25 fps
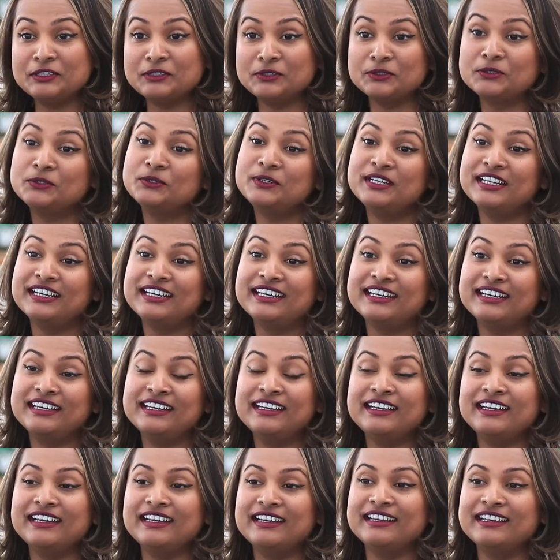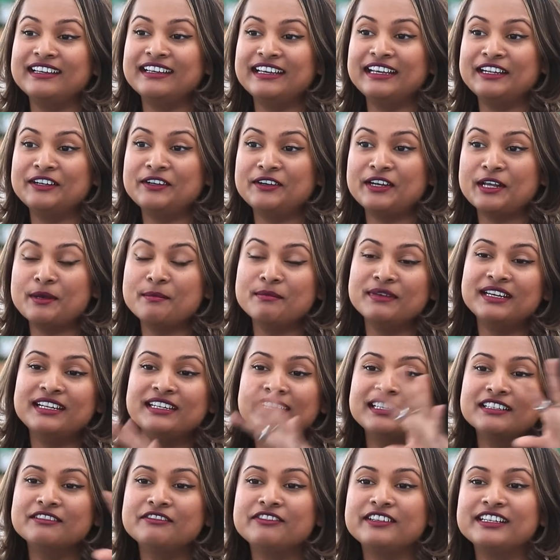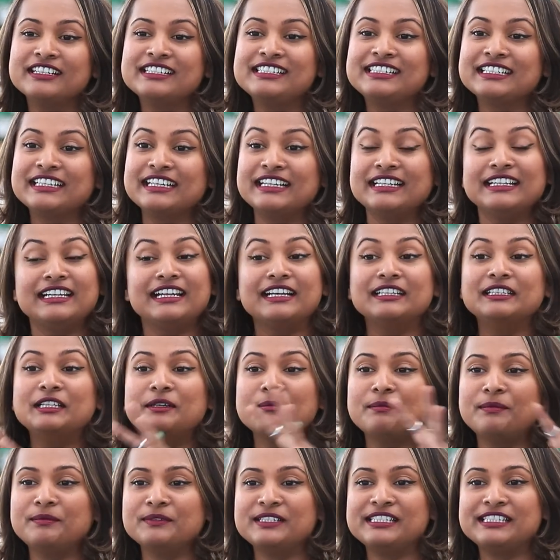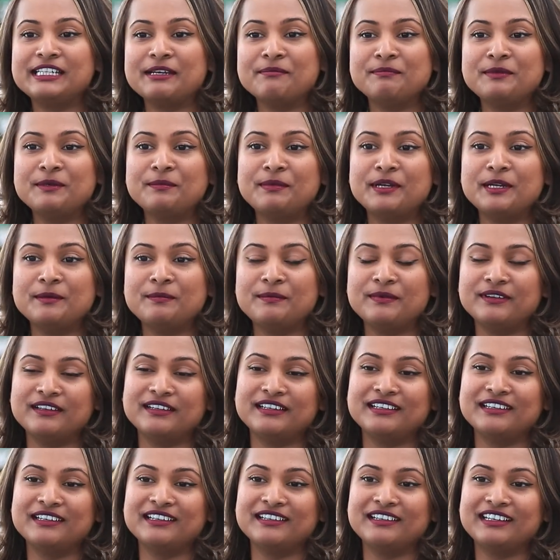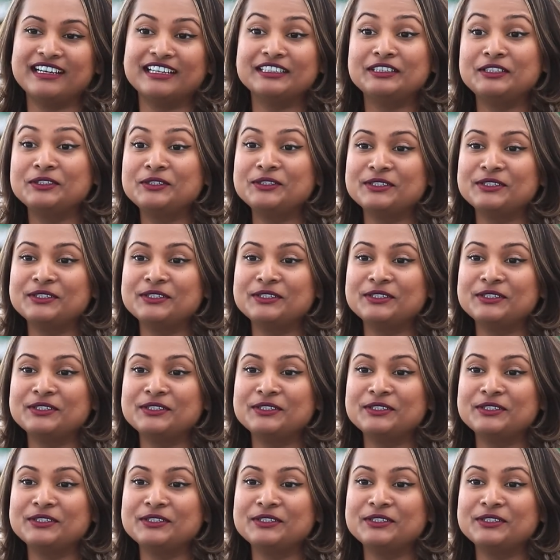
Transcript: and the American friends and the step part and